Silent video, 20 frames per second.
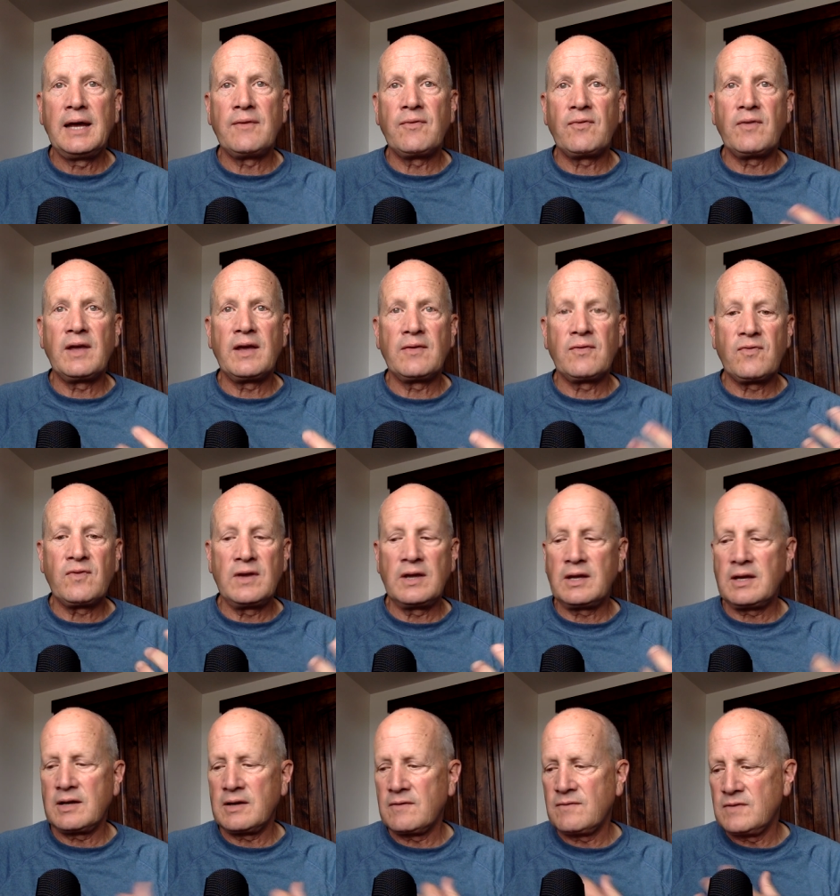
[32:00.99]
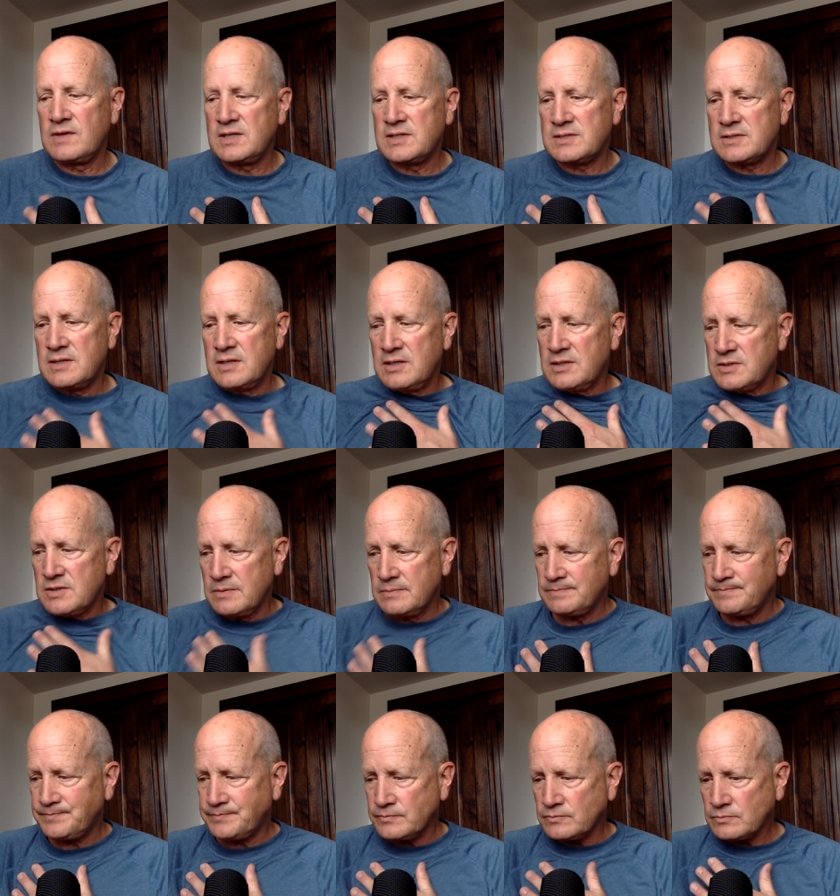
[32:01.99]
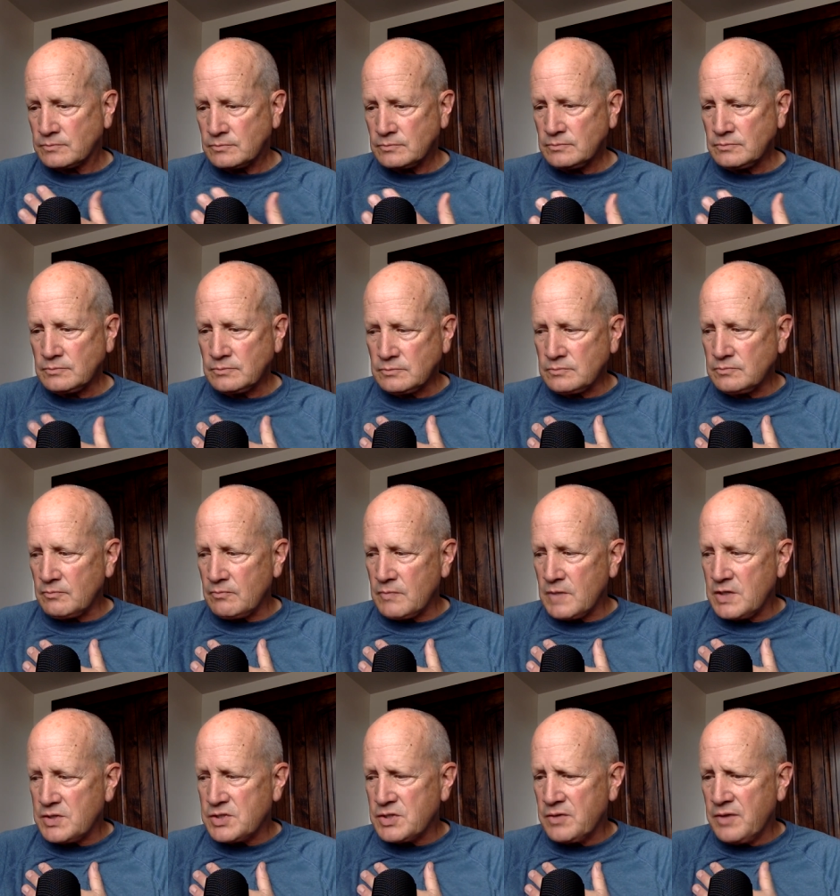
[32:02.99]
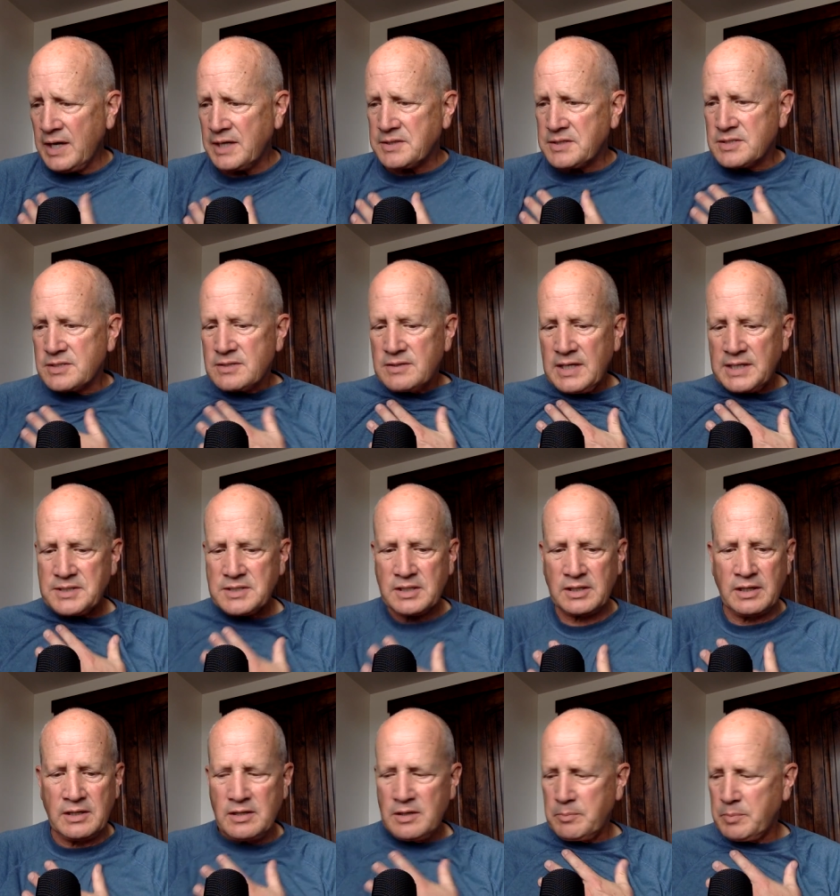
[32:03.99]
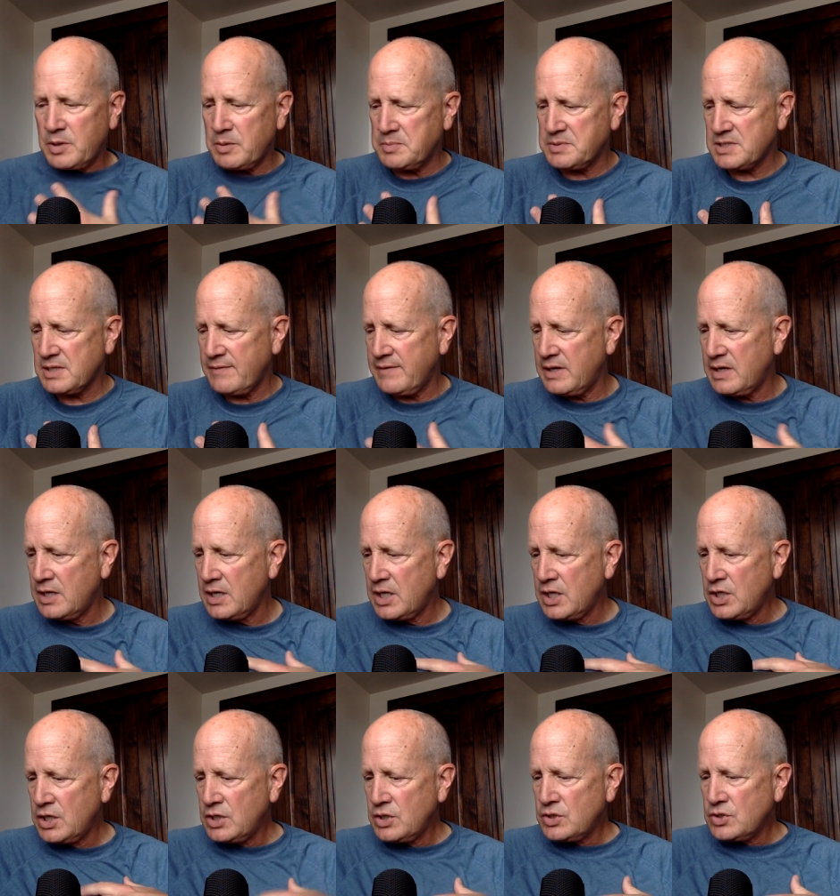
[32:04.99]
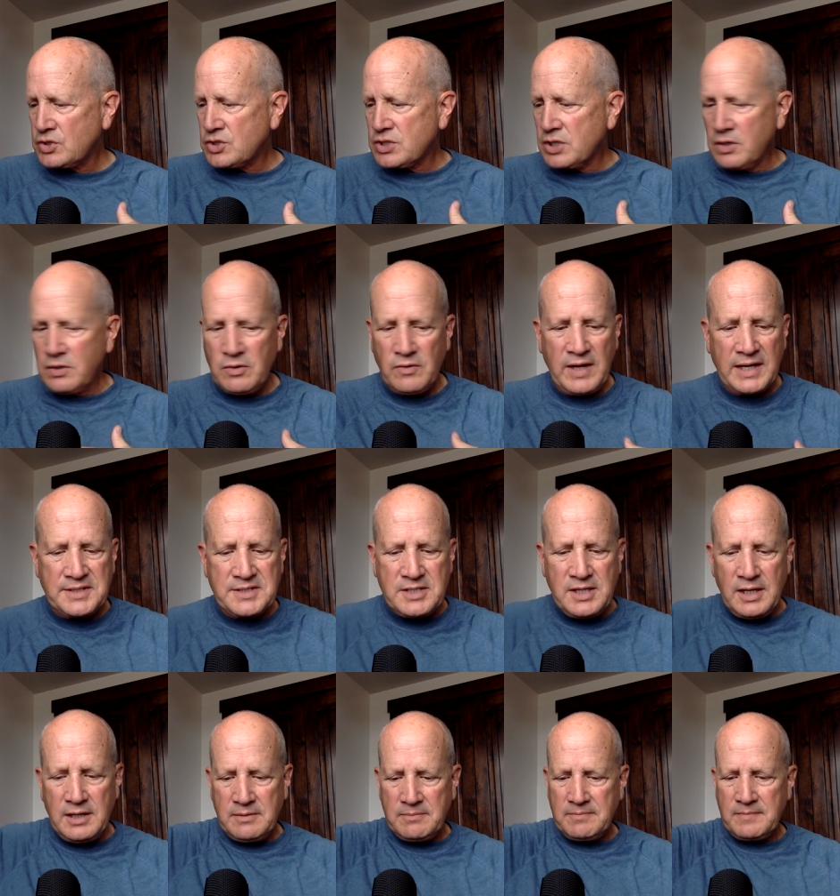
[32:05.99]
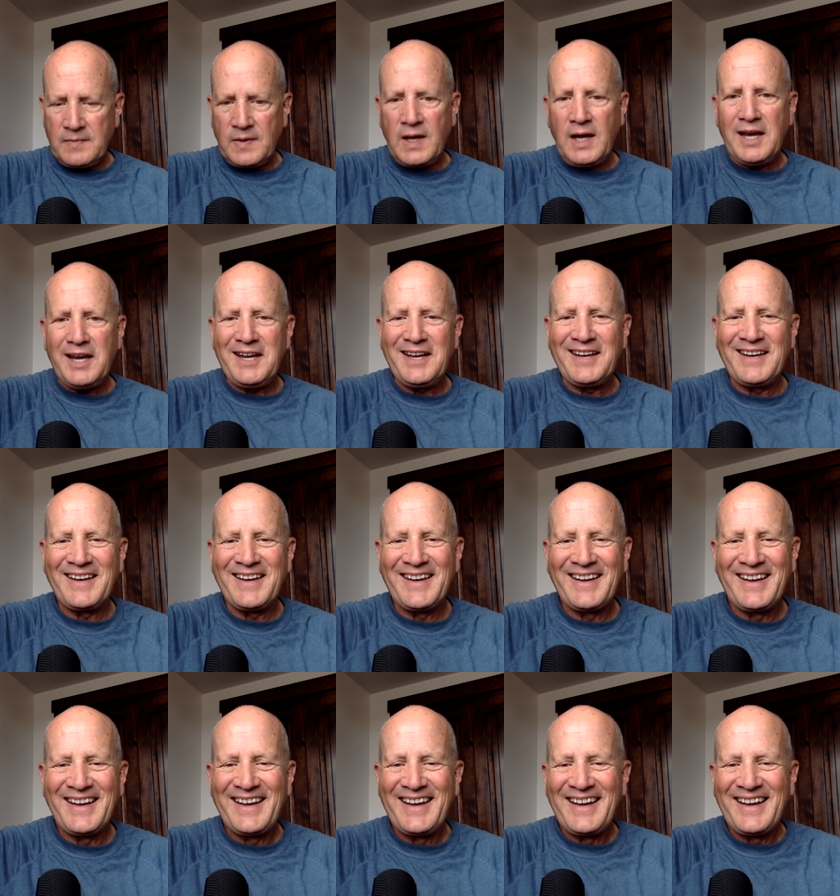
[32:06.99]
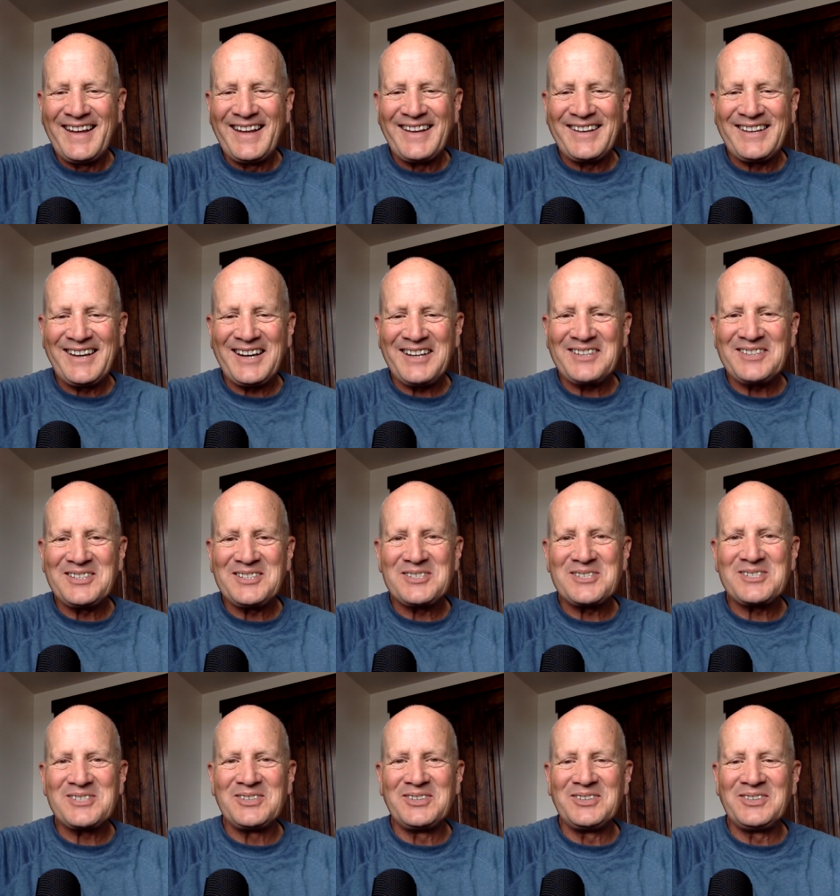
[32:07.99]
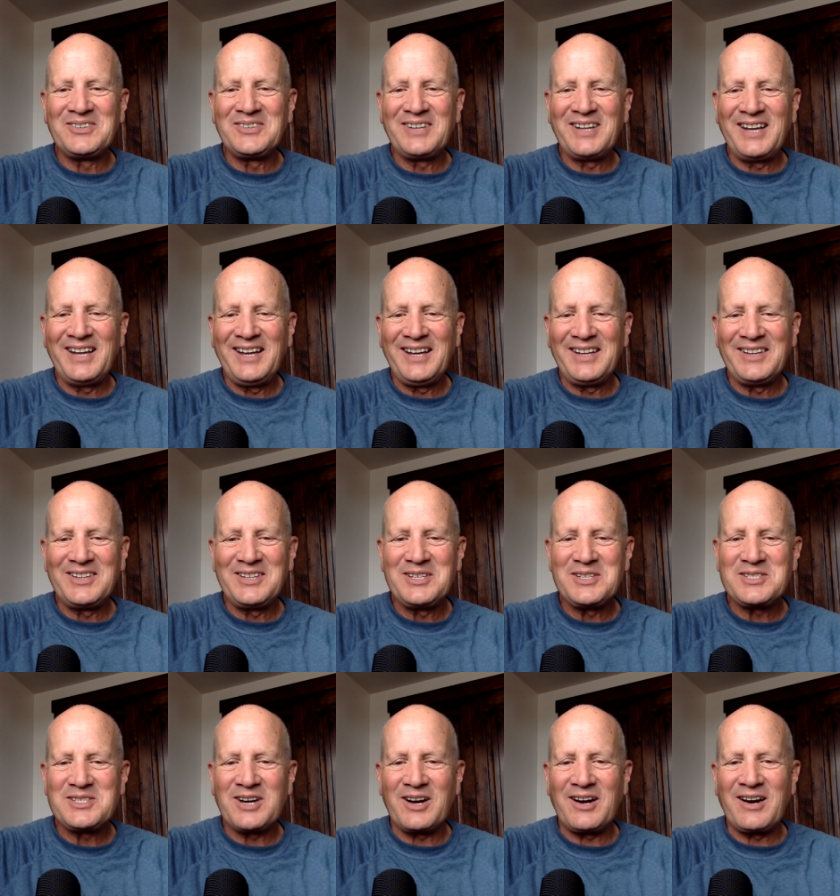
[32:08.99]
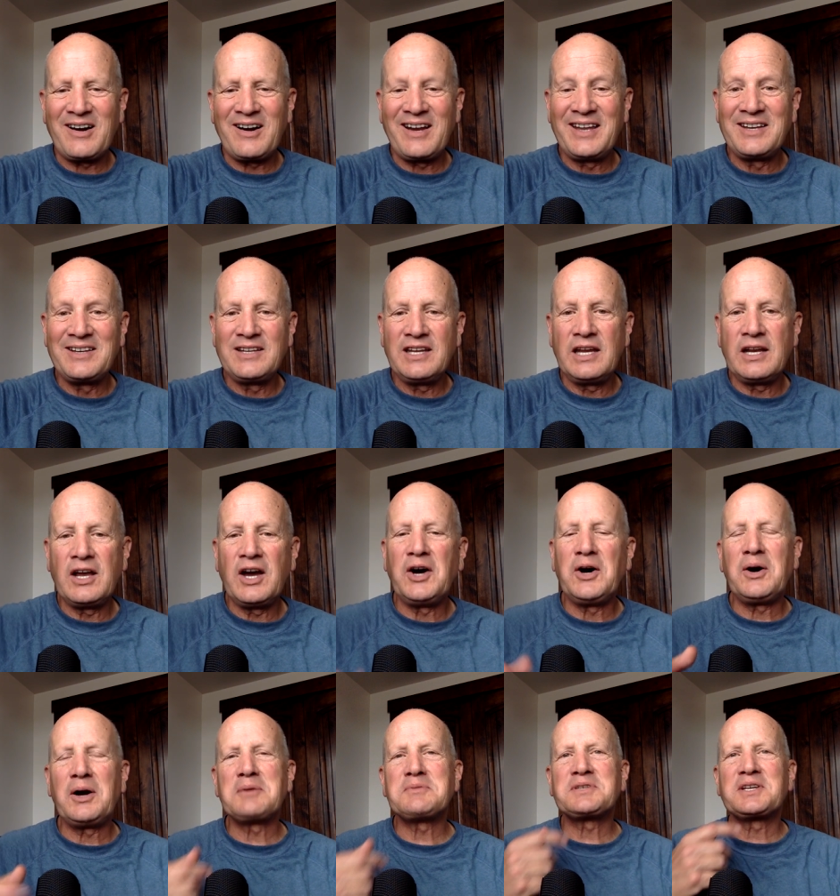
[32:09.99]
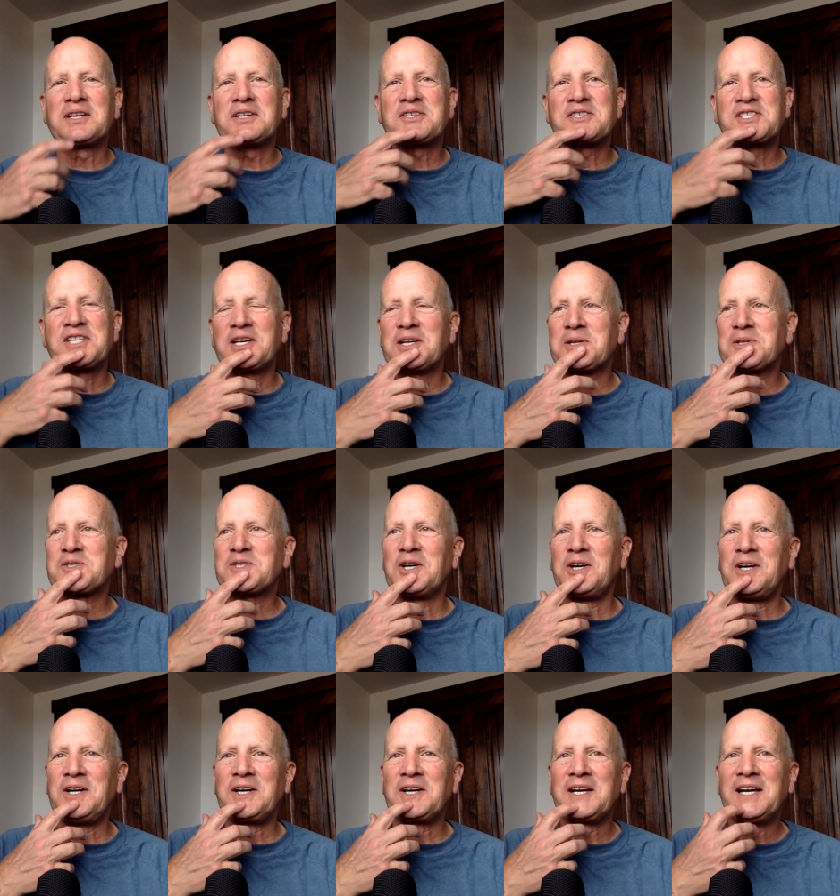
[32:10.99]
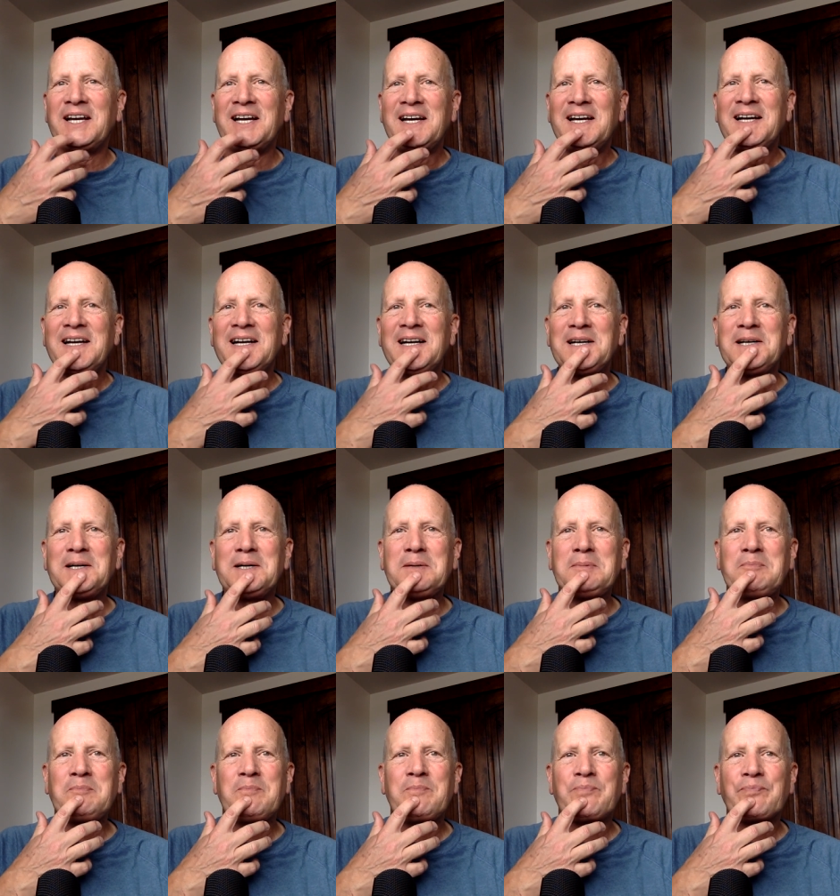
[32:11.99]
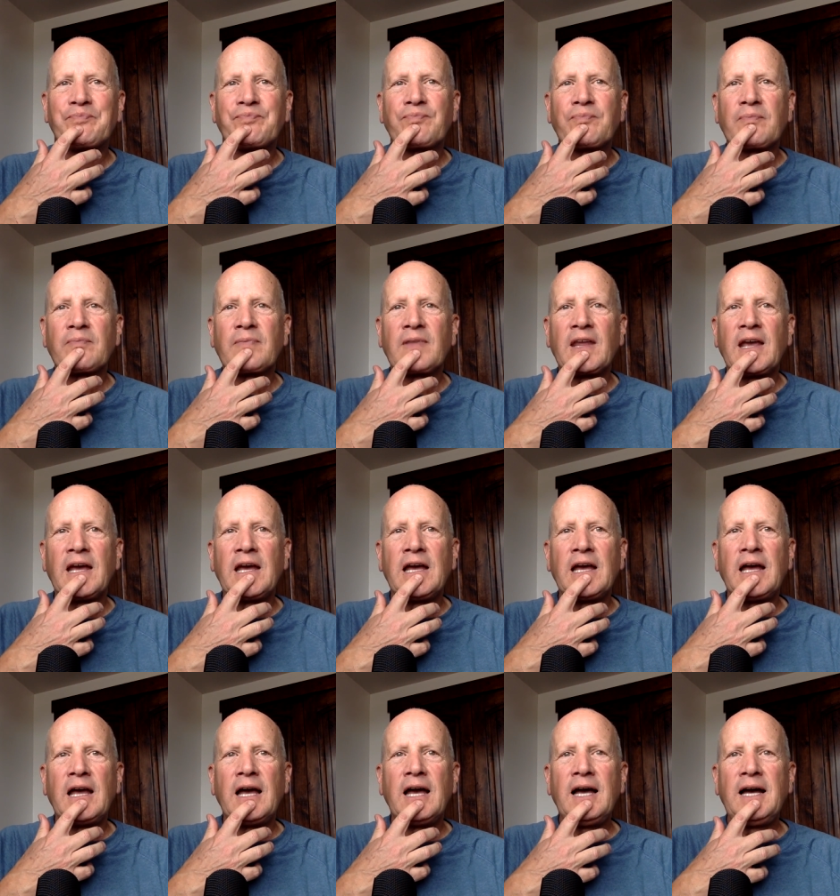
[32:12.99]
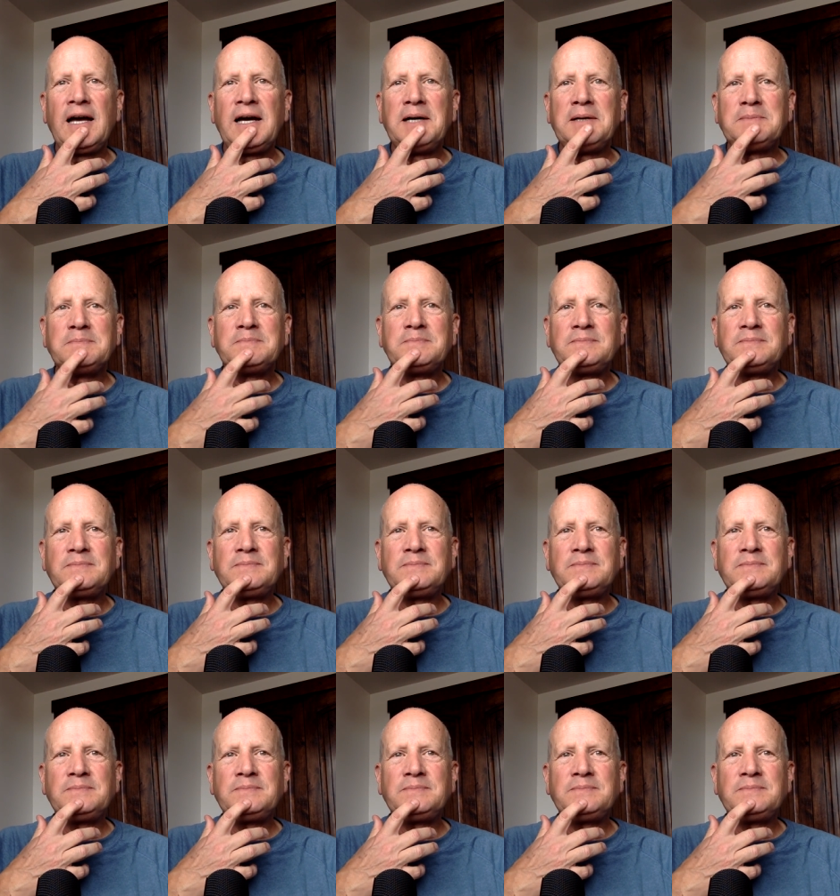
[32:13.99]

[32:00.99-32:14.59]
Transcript: and and thinking of these things. So that's that's kind of the purpose of it. So that's it. Okay, talk to you soon. And these are indeed. Oh, I was going to sing a song. Um, um,